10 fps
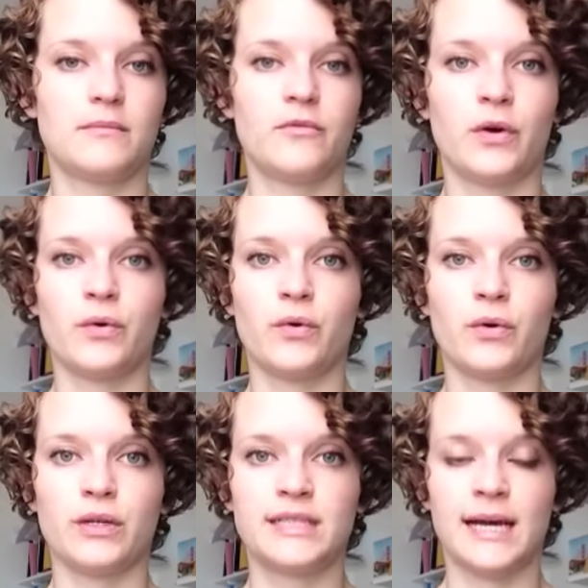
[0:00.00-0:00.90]
phone
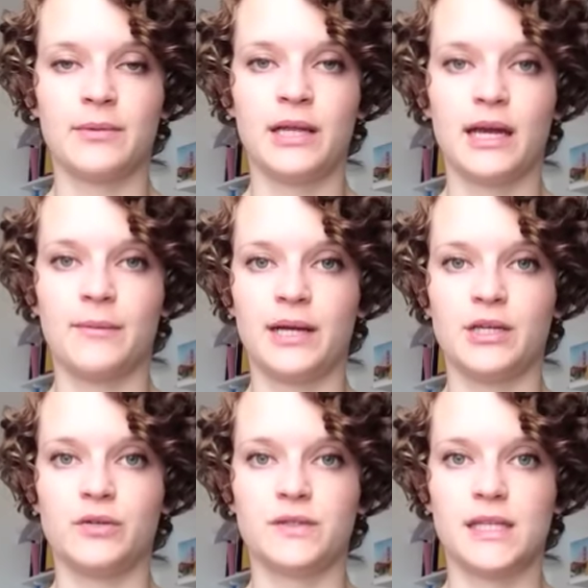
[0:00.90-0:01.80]
or a tablet, I might
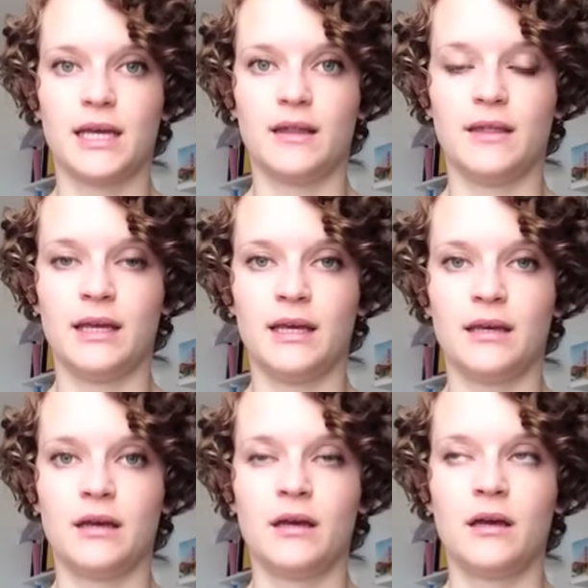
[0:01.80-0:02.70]
use the,